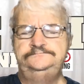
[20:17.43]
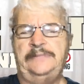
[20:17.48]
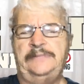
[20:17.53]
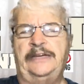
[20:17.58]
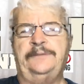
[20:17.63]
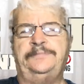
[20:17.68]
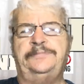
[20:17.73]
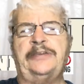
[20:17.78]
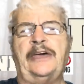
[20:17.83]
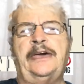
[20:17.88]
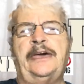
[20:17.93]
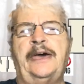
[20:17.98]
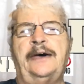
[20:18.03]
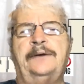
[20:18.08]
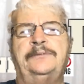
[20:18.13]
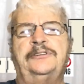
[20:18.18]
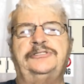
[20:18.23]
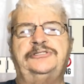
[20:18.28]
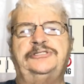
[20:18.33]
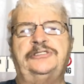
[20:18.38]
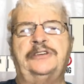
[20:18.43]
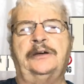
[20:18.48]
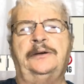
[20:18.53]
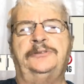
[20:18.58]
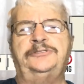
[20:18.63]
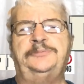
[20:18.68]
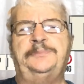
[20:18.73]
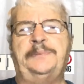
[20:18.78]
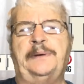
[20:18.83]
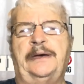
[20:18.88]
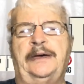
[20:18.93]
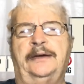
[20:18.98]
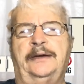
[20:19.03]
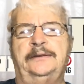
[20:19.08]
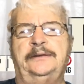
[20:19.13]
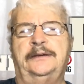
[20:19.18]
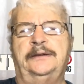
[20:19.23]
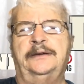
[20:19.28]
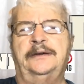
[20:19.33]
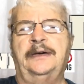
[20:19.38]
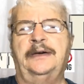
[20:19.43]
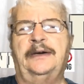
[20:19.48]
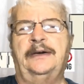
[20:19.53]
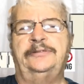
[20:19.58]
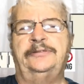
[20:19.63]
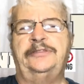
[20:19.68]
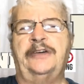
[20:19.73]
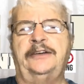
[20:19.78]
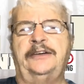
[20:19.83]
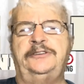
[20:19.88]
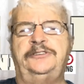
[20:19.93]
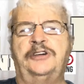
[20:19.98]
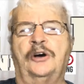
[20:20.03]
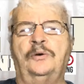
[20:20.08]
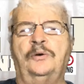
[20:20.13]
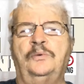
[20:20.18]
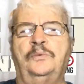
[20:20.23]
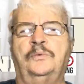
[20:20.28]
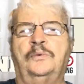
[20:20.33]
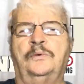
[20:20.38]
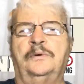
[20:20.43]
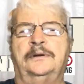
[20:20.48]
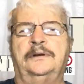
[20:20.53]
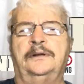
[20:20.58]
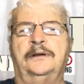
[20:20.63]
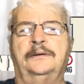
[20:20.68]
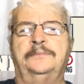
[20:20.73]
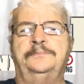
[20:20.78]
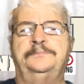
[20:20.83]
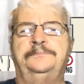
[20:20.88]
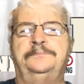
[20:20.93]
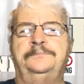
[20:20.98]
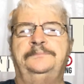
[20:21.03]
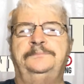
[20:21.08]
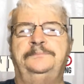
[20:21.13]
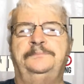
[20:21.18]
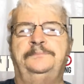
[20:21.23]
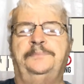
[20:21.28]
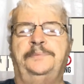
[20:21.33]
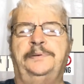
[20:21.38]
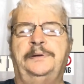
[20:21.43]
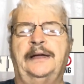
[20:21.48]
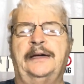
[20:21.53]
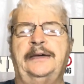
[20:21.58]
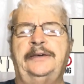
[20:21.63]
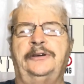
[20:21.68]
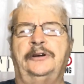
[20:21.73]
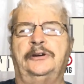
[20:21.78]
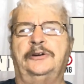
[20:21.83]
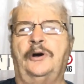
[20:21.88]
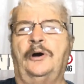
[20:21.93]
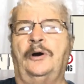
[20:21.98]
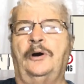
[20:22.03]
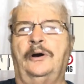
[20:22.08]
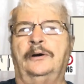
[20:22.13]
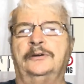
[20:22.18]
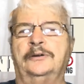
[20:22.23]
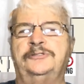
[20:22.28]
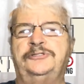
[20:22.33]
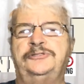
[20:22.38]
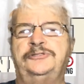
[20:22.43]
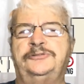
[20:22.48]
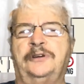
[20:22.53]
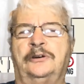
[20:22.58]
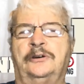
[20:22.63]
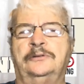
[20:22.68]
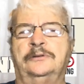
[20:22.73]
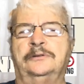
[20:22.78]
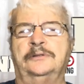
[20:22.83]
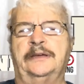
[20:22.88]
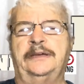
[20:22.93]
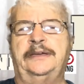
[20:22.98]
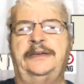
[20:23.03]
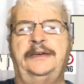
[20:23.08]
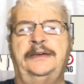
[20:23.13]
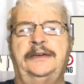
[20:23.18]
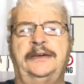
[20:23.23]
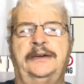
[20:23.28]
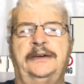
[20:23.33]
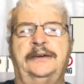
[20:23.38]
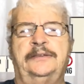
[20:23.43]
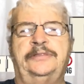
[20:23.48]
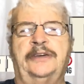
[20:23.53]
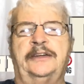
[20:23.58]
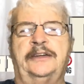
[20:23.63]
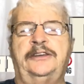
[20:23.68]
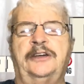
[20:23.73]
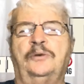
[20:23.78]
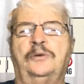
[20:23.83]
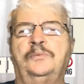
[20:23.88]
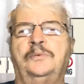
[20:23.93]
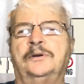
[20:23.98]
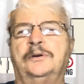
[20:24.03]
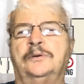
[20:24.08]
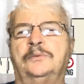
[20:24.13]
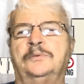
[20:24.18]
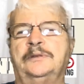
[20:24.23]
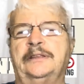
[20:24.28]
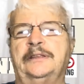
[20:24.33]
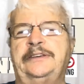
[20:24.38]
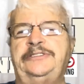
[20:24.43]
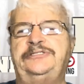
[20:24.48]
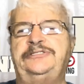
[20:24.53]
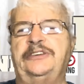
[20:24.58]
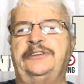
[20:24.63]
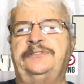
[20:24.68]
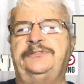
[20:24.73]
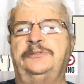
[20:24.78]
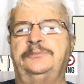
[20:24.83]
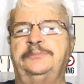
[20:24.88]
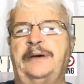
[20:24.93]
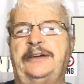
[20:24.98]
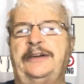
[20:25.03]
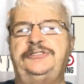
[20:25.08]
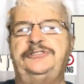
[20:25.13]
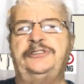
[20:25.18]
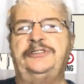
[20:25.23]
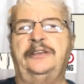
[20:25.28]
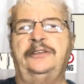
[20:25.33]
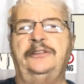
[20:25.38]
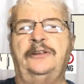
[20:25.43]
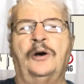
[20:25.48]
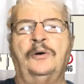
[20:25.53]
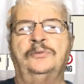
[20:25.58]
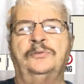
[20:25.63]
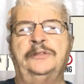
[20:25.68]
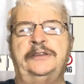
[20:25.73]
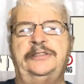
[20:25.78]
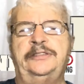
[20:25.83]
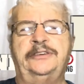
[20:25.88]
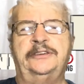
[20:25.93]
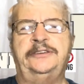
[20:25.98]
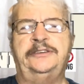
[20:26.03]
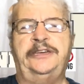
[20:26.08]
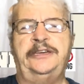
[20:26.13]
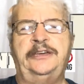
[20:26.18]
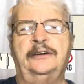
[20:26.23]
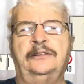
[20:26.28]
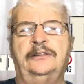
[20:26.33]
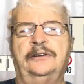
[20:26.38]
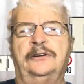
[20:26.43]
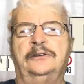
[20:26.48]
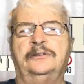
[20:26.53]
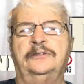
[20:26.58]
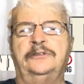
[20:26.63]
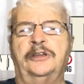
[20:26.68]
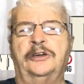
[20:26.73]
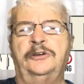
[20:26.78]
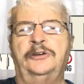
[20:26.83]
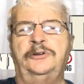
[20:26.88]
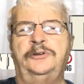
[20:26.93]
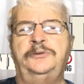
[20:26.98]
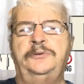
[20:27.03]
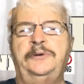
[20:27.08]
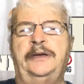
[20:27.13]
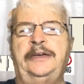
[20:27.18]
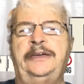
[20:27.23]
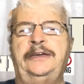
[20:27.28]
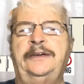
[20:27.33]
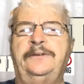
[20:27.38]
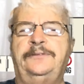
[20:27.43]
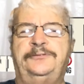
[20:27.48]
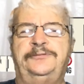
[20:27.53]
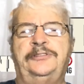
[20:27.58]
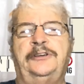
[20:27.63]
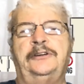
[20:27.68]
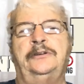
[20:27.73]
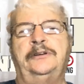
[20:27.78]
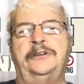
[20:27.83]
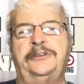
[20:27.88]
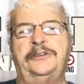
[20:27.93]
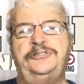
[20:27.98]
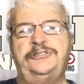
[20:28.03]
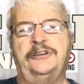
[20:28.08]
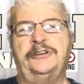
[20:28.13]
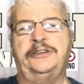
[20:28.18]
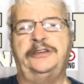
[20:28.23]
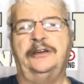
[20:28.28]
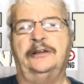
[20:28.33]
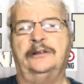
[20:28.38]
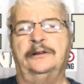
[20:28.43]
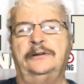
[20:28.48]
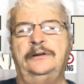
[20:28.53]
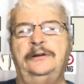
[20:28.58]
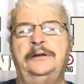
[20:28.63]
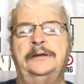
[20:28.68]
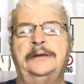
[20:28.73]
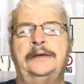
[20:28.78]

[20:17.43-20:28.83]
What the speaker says: if they have a suspect, they don't want to play their cards early. They don't want to release information that only the killer knew, if there is a killer.